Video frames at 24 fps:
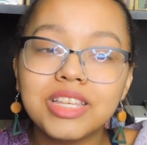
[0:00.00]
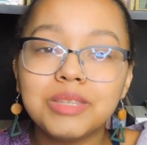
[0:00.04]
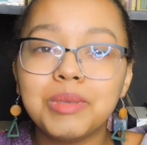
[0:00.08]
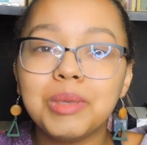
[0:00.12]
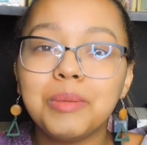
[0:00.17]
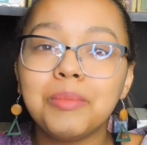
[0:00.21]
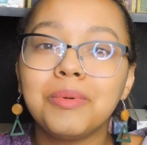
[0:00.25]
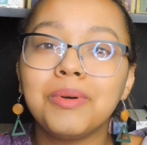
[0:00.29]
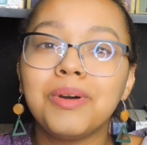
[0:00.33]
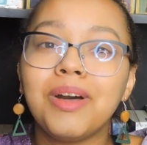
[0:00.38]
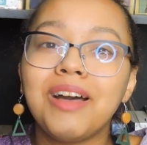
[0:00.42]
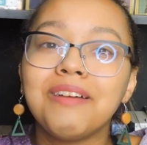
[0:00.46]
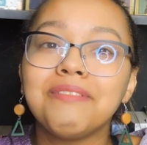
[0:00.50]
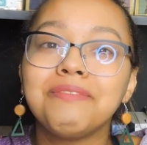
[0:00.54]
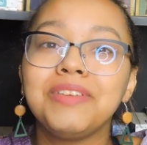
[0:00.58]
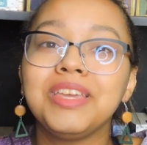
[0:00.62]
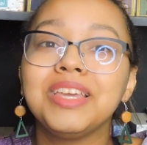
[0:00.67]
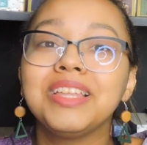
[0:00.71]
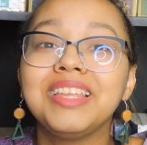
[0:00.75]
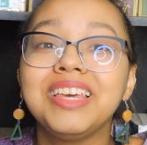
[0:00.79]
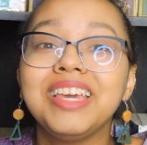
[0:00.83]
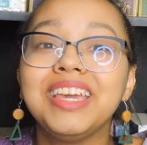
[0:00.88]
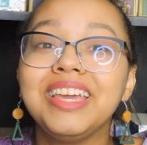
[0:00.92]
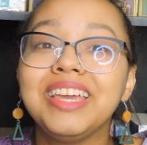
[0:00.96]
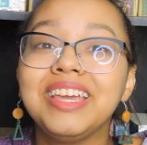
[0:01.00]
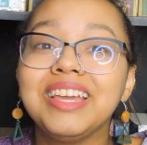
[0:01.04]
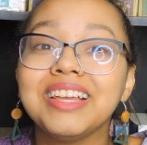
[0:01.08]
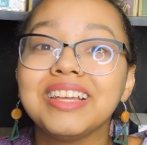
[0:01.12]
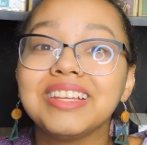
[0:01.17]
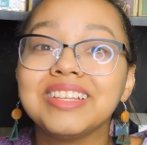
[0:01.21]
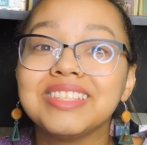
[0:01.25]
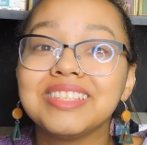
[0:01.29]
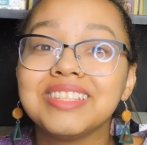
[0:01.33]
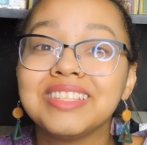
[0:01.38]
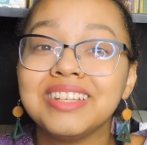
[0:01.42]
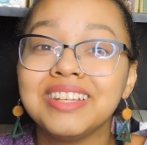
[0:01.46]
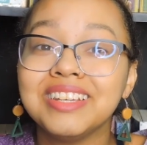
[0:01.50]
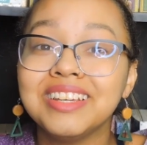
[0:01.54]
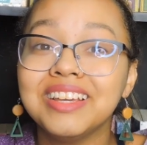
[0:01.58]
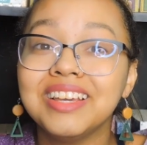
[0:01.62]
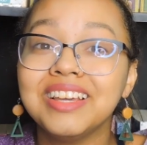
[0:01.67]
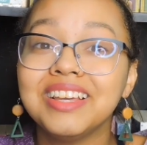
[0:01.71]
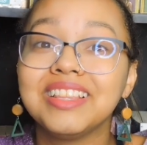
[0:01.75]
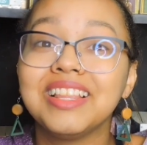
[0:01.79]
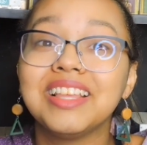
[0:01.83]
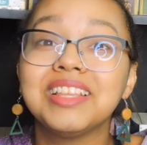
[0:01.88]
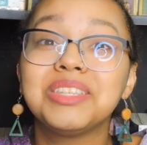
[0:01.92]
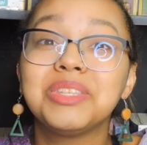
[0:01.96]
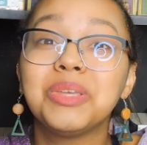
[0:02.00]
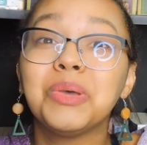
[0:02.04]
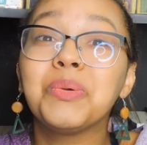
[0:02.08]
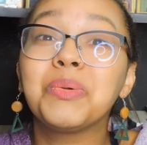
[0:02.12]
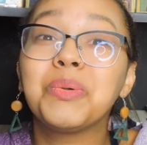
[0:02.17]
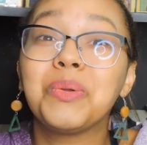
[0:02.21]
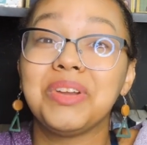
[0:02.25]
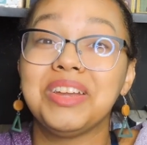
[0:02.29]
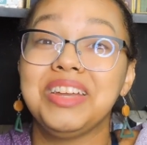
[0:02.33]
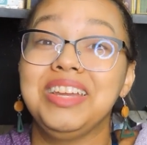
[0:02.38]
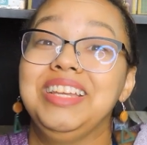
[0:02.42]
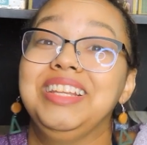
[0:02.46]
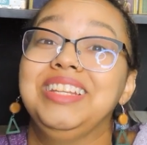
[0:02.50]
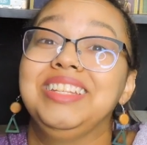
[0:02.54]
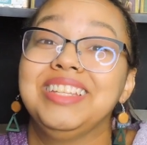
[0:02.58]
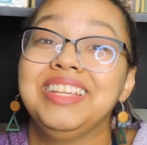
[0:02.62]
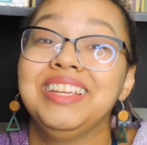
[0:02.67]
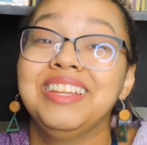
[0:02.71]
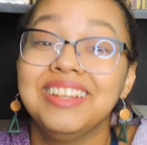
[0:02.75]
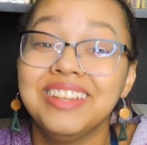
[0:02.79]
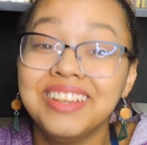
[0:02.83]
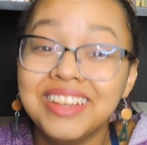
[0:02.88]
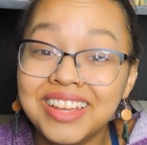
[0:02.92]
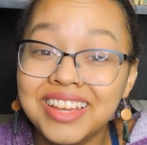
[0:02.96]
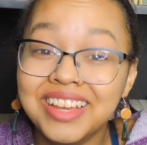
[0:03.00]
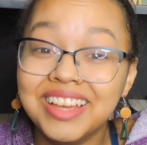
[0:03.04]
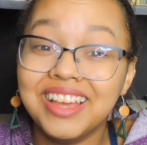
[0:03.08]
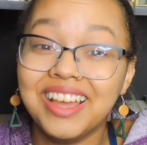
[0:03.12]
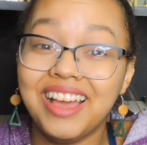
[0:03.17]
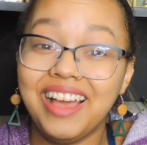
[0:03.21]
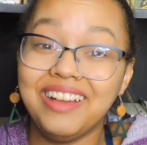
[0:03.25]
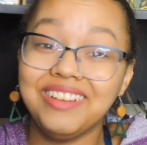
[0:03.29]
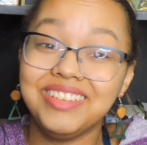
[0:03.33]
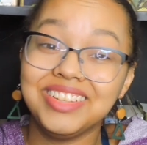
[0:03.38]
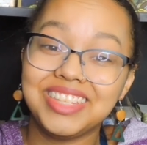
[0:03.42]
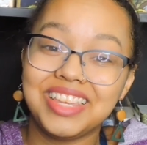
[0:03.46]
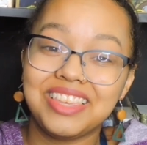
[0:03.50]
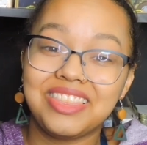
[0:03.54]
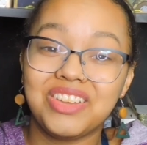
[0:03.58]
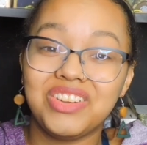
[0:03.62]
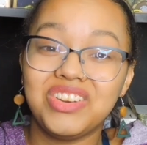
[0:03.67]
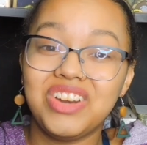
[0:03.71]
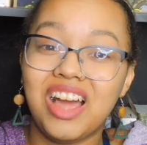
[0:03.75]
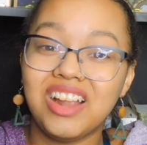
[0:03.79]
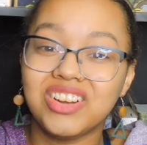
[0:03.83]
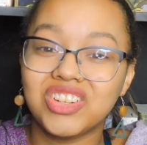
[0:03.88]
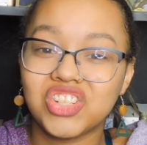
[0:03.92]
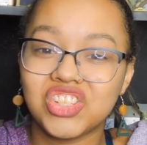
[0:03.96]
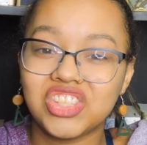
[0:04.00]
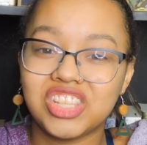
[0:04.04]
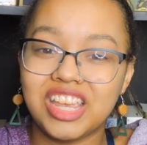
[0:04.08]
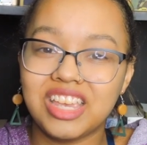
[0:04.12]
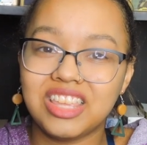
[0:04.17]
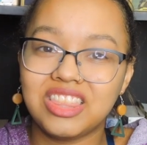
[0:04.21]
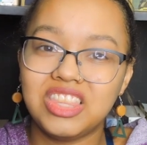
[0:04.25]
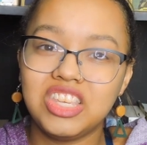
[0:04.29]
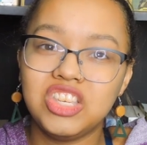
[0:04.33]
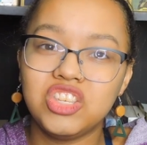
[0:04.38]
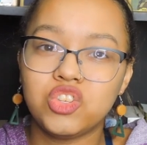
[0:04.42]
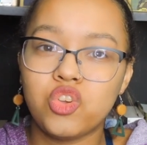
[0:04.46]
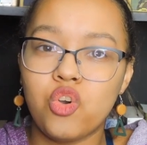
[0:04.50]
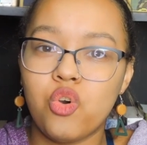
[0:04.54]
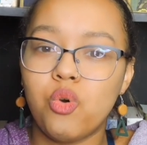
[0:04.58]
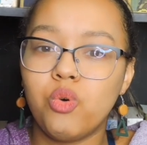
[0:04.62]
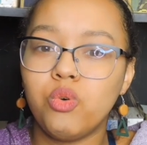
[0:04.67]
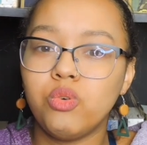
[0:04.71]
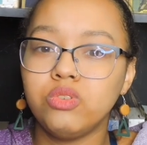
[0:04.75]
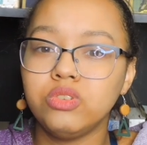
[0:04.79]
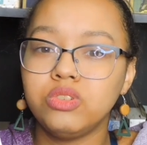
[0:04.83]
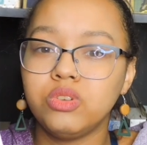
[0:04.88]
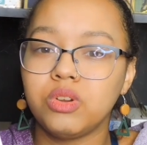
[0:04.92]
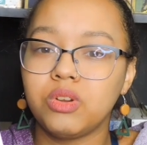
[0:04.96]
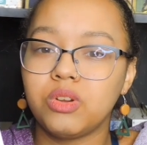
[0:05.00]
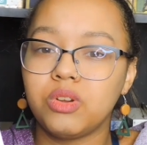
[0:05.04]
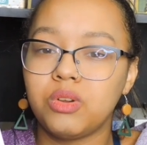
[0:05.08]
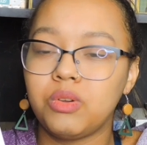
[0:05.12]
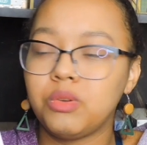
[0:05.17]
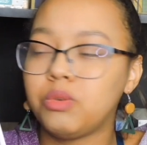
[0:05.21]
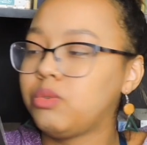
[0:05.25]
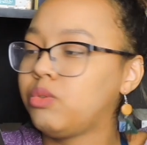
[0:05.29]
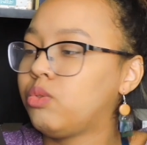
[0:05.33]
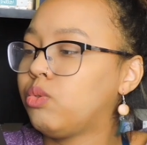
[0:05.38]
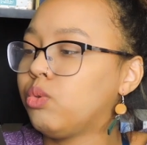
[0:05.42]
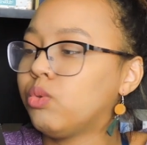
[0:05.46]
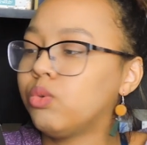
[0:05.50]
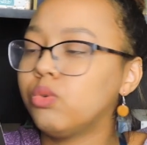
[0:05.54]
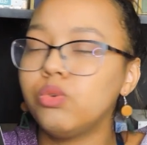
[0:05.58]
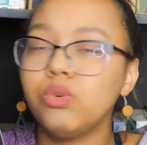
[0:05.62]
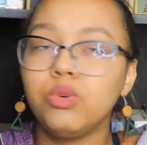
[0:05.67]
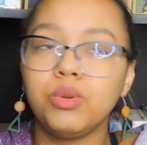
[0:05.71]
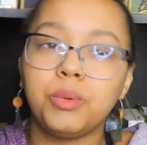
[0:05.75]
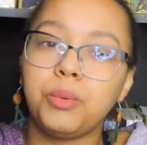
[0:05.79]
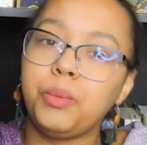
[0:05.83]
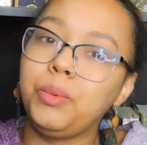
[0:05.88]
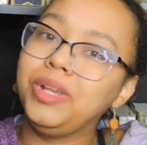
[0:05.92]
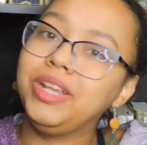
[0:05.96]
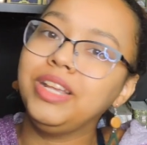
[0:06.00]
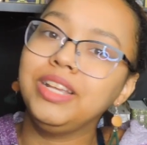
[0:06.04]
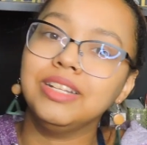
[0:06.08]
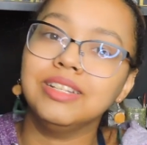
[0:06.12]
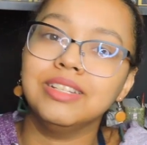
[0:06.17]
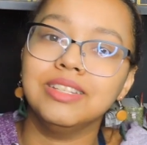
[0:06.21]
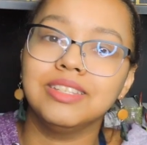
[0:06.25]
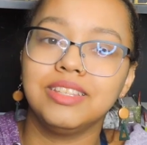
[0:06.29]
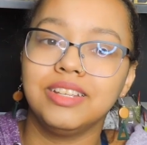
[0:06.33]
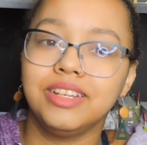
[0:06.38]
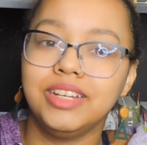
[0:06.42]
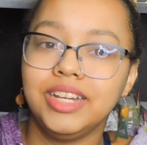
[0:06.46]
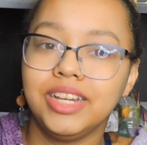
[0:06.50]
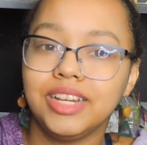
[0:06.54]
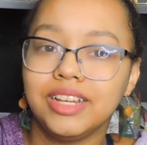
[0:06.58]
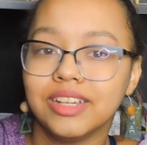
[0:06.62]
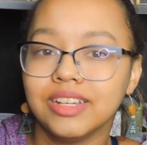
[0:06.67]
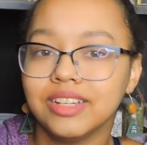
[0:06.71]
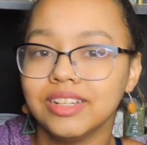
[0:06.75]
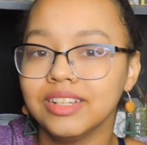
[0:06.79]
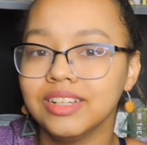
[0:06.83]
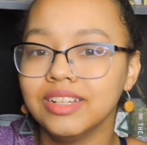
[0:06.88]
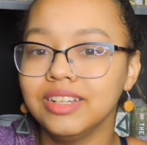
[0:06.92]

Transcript: these people have feelings. That's so great. I was like, they're not just, like, these cold, cool queens, like,